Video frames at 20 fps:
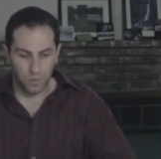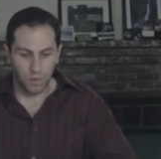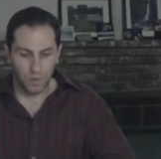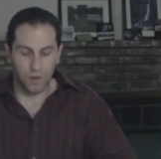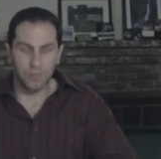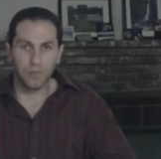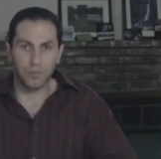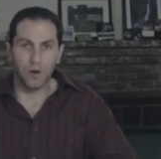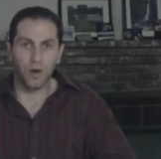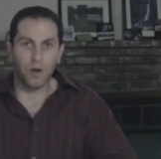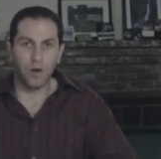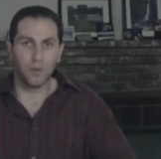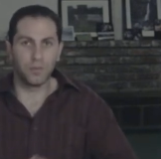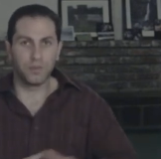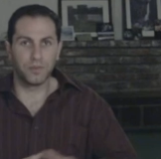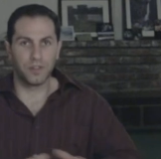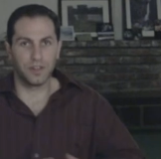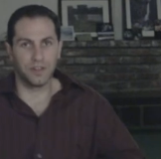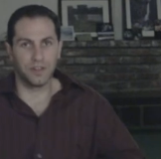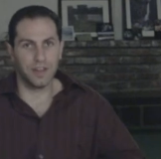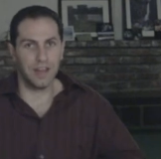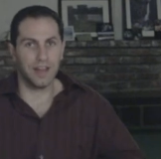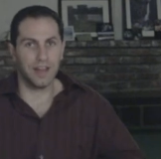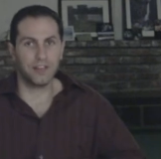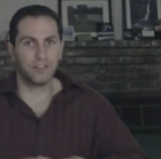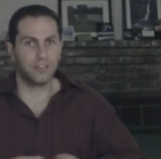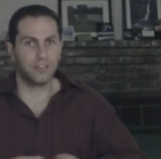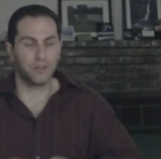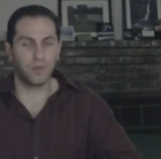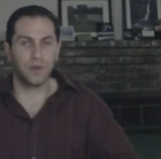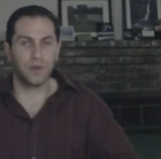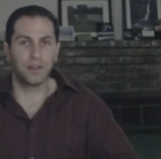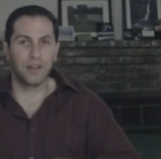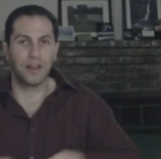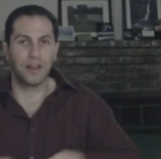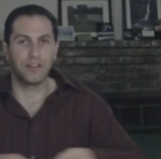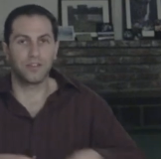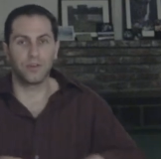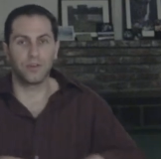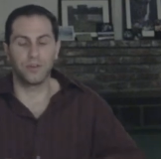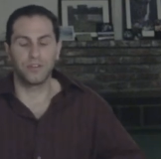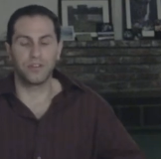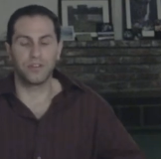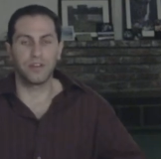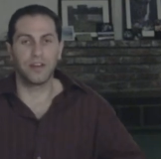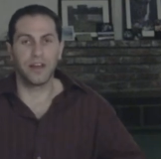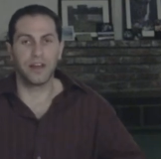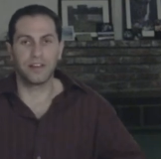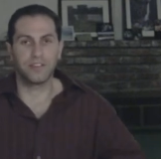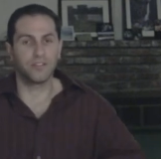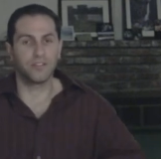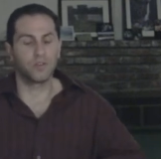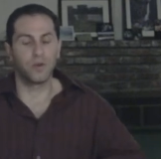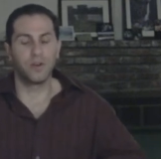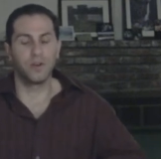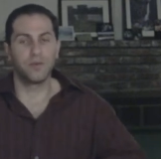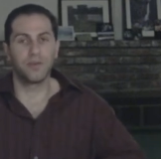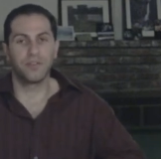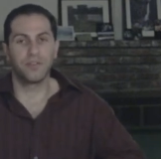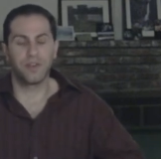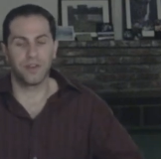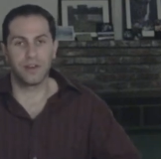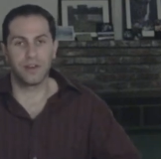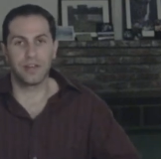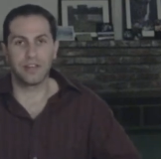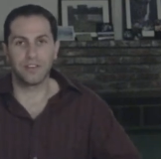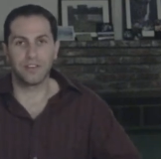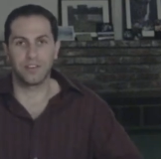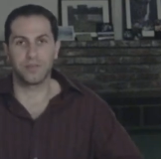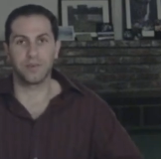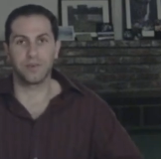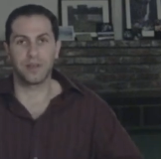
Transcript: one bulb to the next or one light source to the next is going to be very easy,